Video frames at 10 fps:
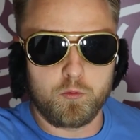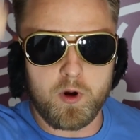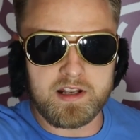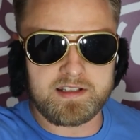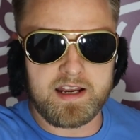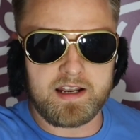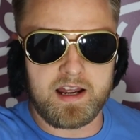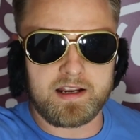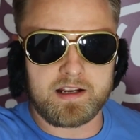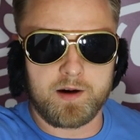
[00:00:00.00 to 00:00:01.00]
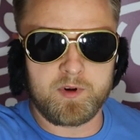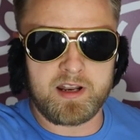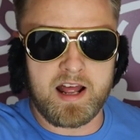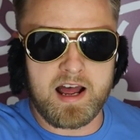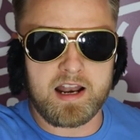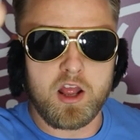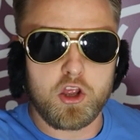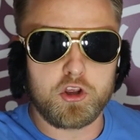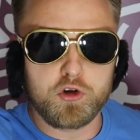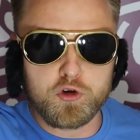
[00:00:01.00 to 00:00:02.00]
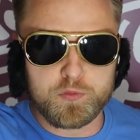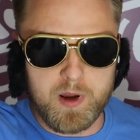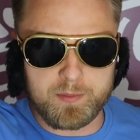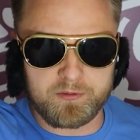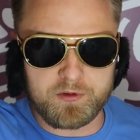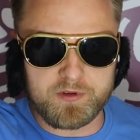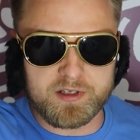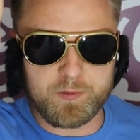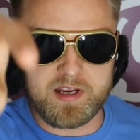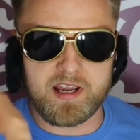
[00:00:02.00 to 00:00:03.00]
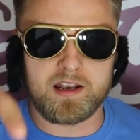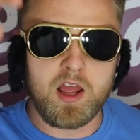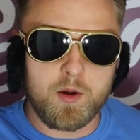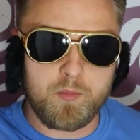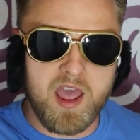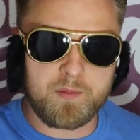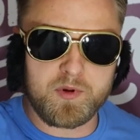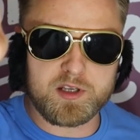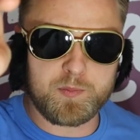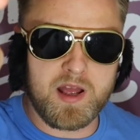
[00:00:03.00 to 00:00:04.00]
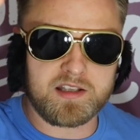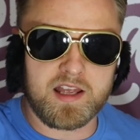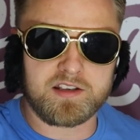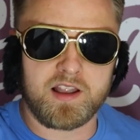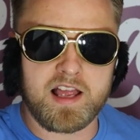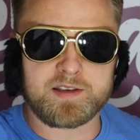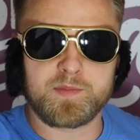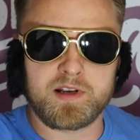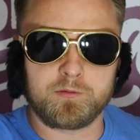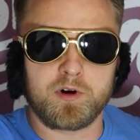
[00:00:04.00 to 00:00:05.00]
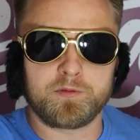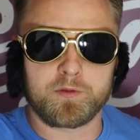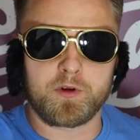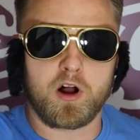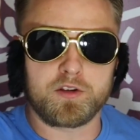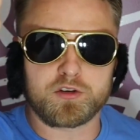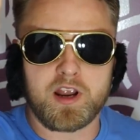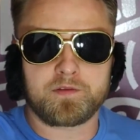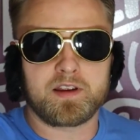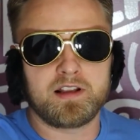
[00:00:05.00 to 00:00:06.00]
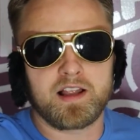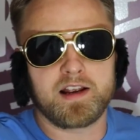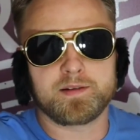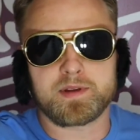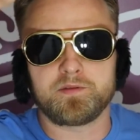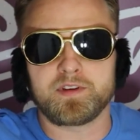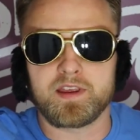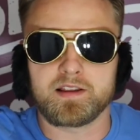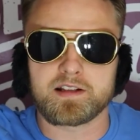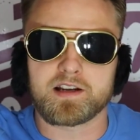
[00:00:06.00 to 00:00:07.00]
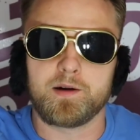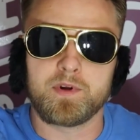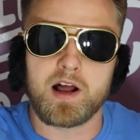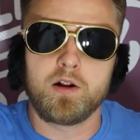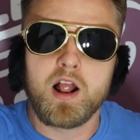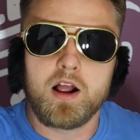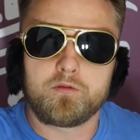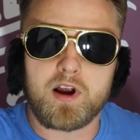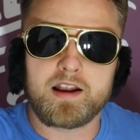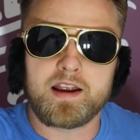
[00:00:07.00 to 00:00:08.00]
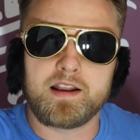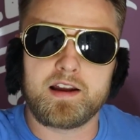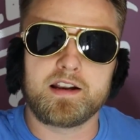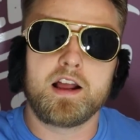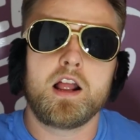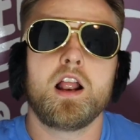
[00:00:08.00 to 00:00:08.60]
Wednesday night, coming in hot. Huge pay-per-view this weekend. Bad Bitch Bets, that's a last-minute one for all the DraftKings lineups, everything that's coming up Friday night.